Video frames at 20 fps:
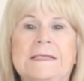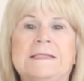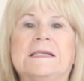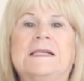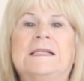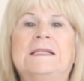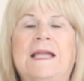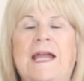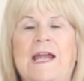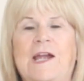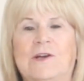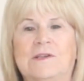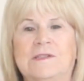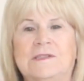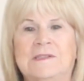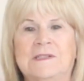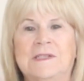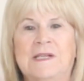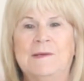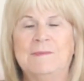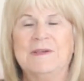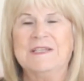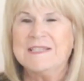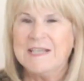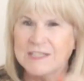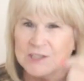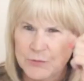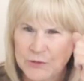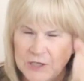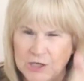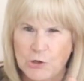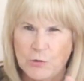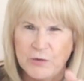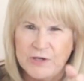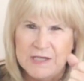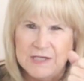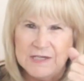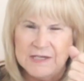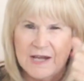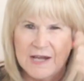declared, because that's what a
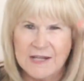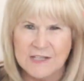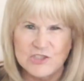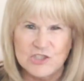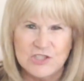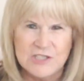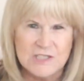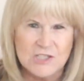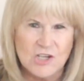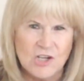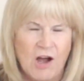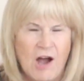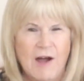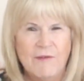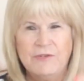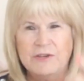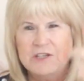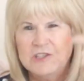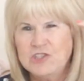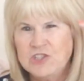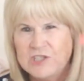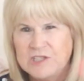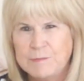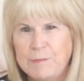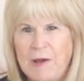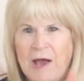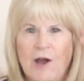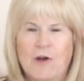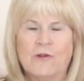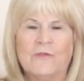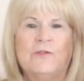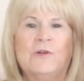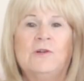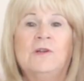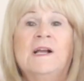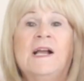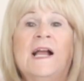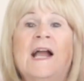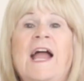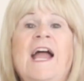queen does. She's confident, she's
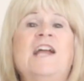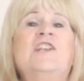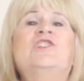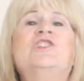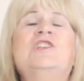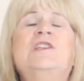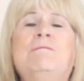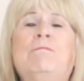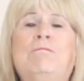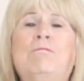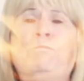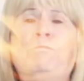powerful, and she